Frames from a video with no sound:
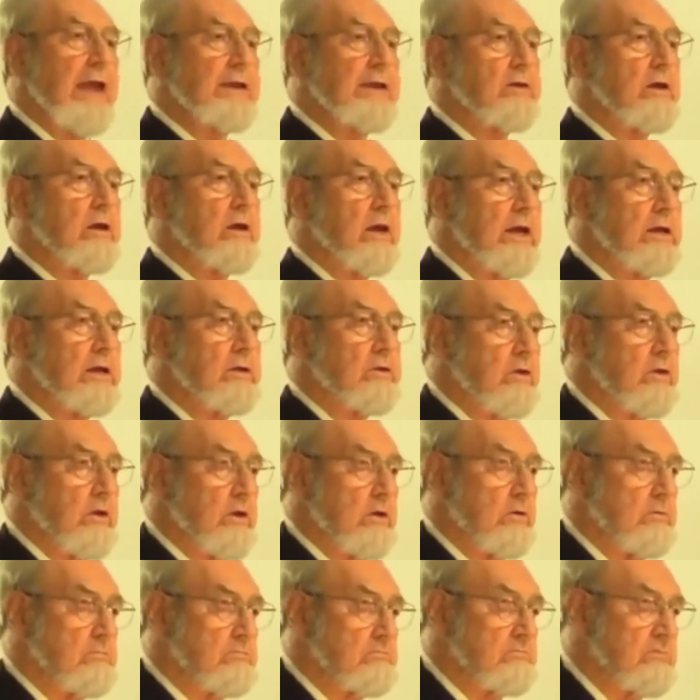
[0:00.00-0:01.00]
to relate
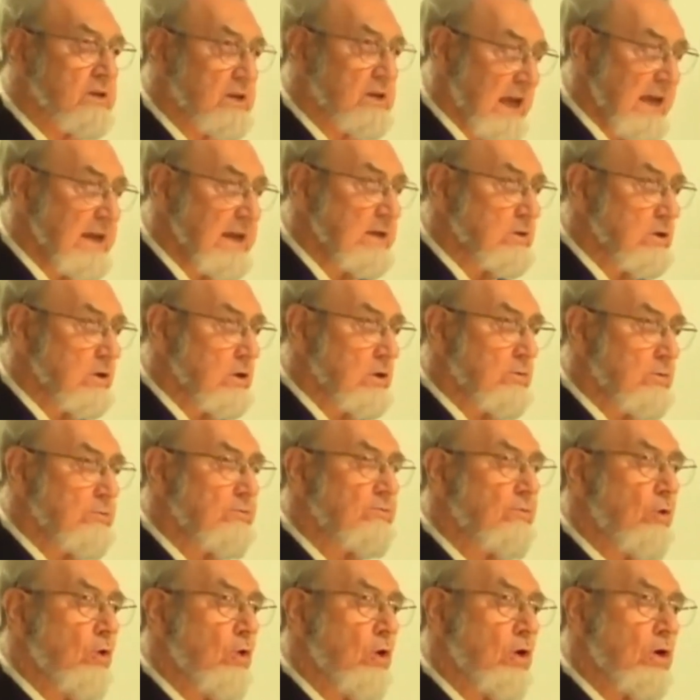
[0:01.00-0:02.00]
to you
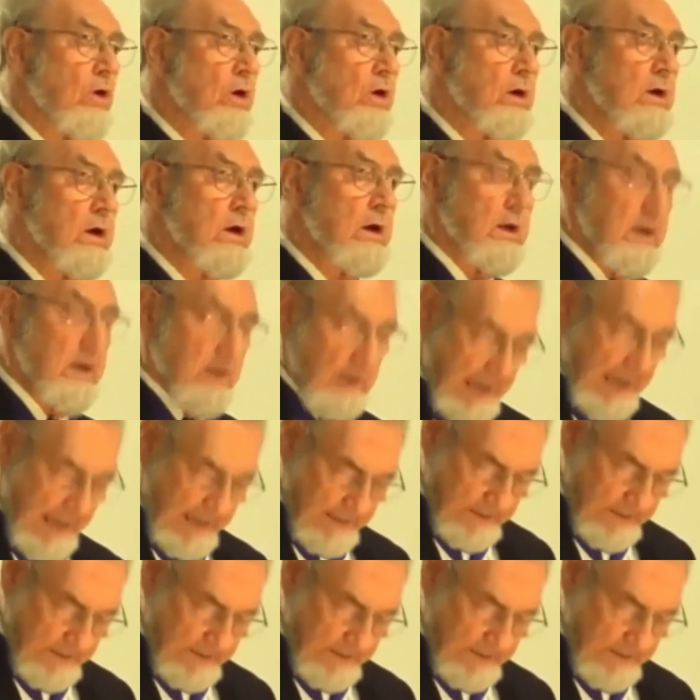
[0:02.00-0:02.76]
4 case